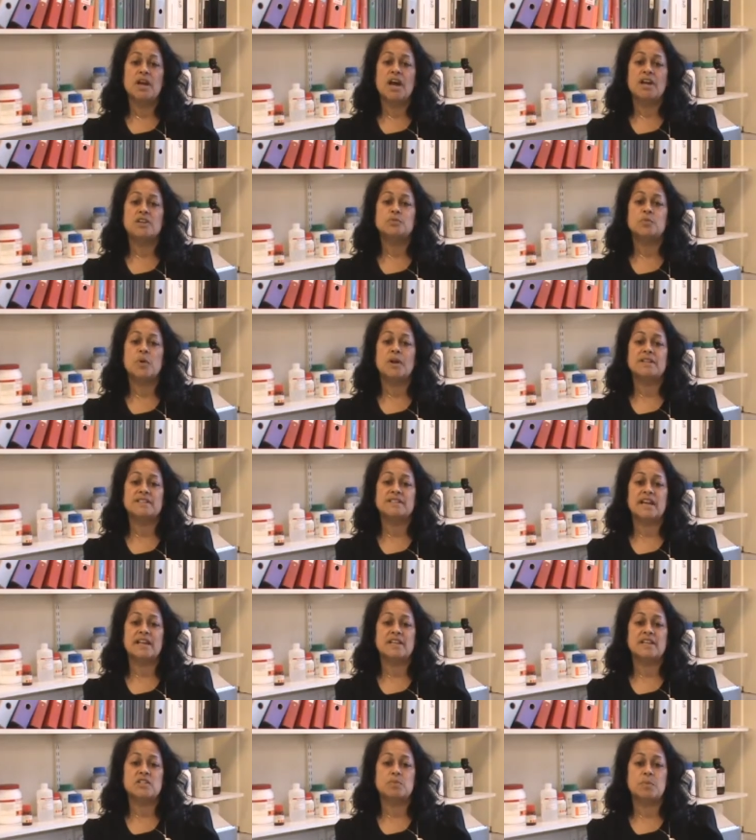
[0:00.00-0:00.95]
as well as
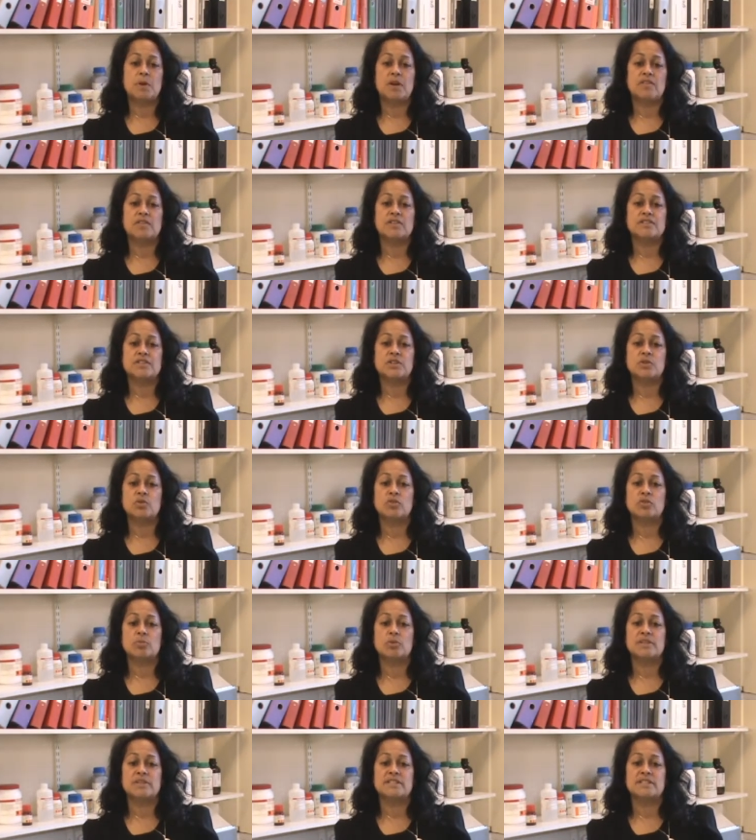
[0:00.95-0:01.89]
gain experience in
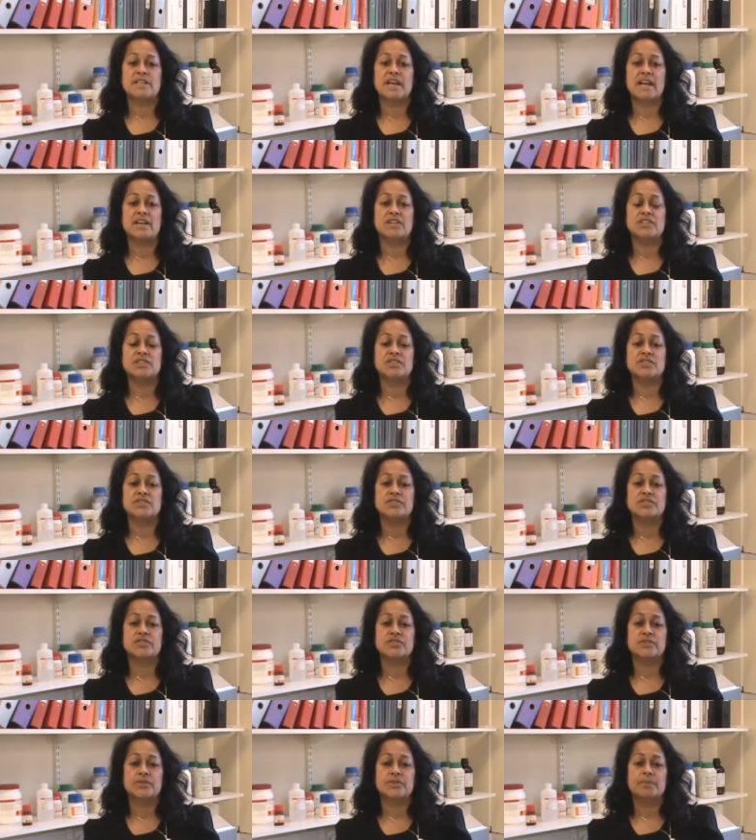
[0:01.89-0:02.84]
oral
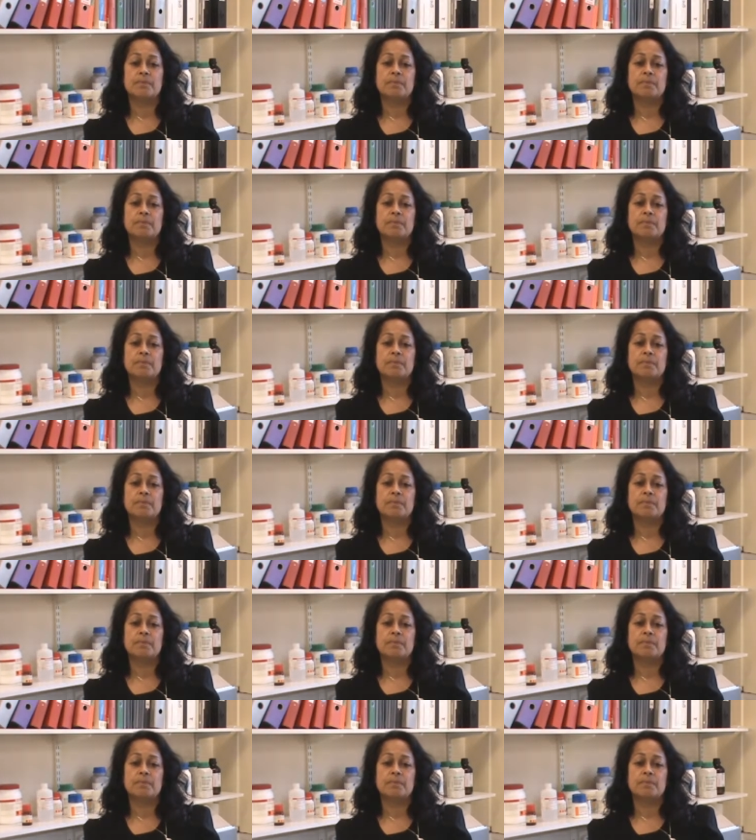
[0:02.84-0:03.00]
presentations.